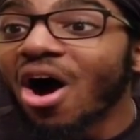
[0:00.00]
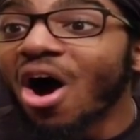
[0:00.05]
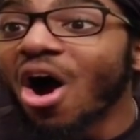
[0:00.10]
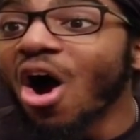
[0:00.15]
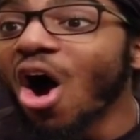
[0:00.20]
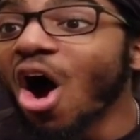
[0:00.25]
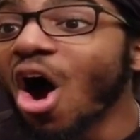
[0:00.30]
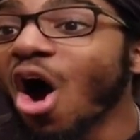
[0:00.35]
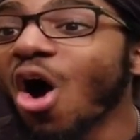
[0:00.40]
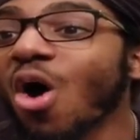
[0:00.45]

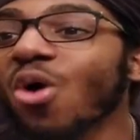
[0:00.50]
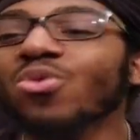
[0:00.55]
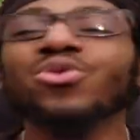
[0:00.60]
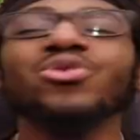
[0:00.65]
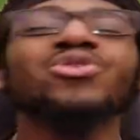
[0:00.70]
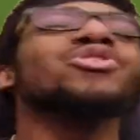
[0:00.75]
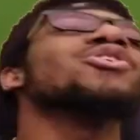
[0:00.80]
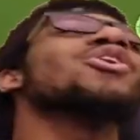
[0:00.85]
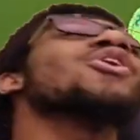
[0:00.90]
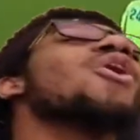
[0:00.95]

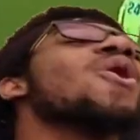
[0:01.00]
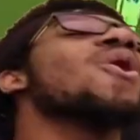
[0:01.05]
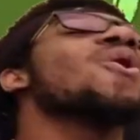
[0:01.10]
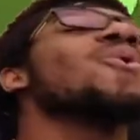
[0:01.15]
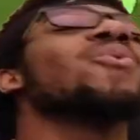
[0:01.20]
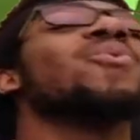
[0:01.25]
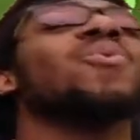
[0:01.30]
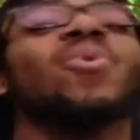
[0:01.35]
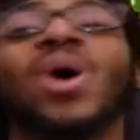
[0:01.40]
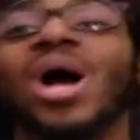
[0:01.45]
Oh,
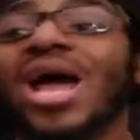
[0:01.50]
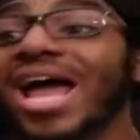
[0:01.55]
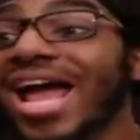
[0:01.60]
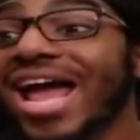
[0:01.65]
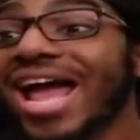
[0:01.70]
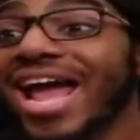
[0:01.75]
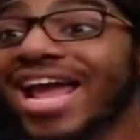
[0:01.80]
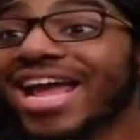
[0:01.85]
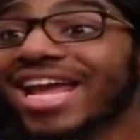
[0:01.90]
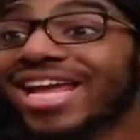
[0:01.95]
no
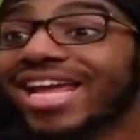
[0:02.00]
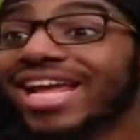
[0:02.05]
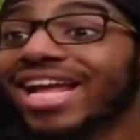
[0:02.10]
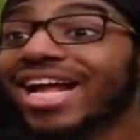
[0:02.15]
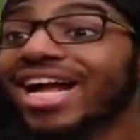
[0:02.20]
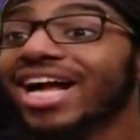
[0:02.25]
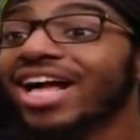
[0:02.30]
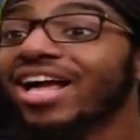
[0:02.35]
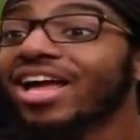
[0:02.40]
way!